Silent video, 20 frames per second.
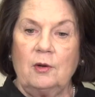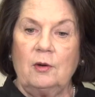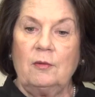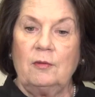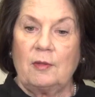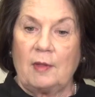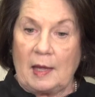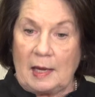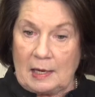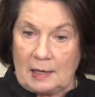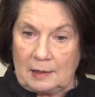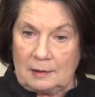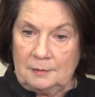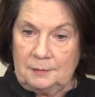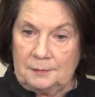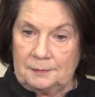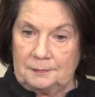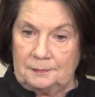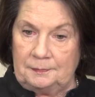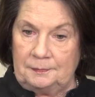
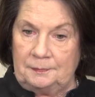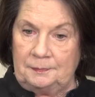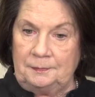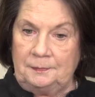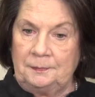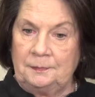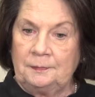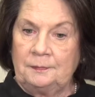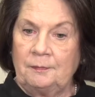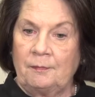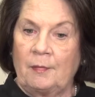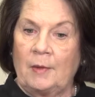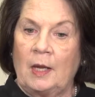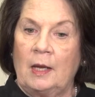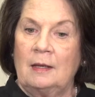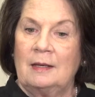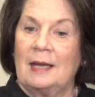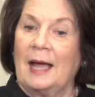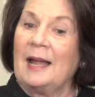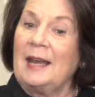than
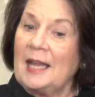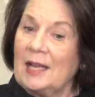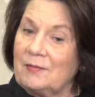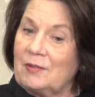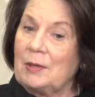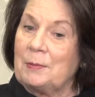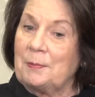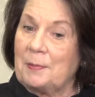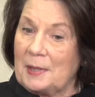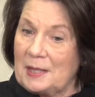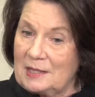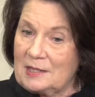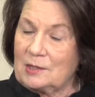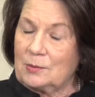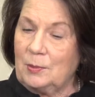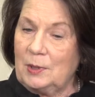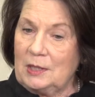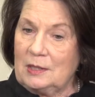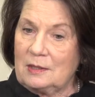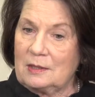not having
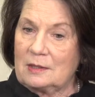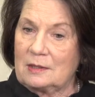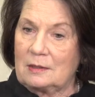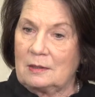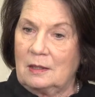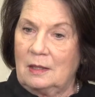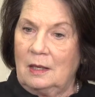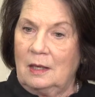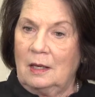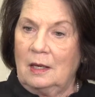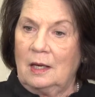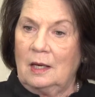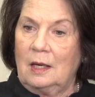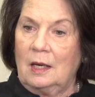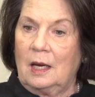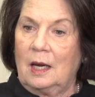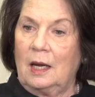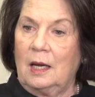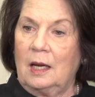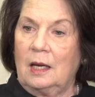basements,
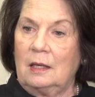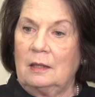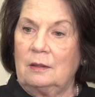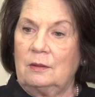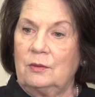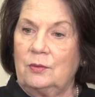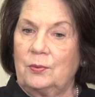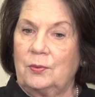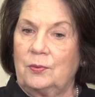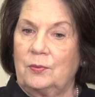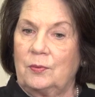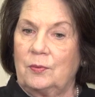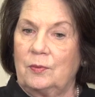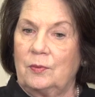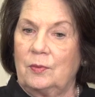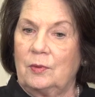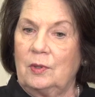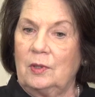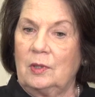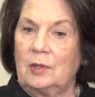And,
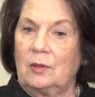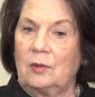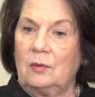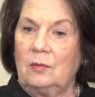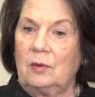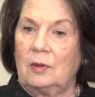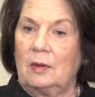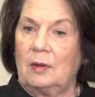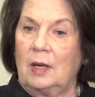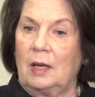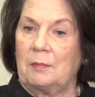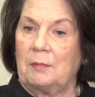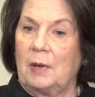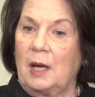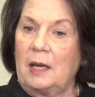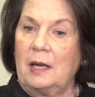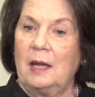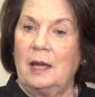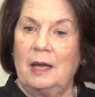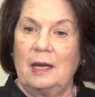you know, at
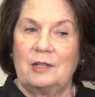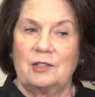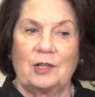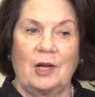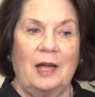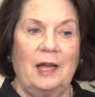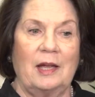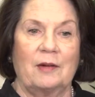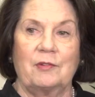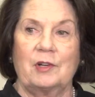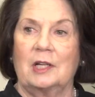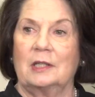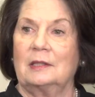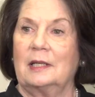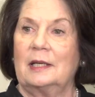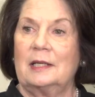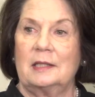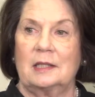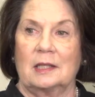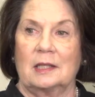my age, I have collected a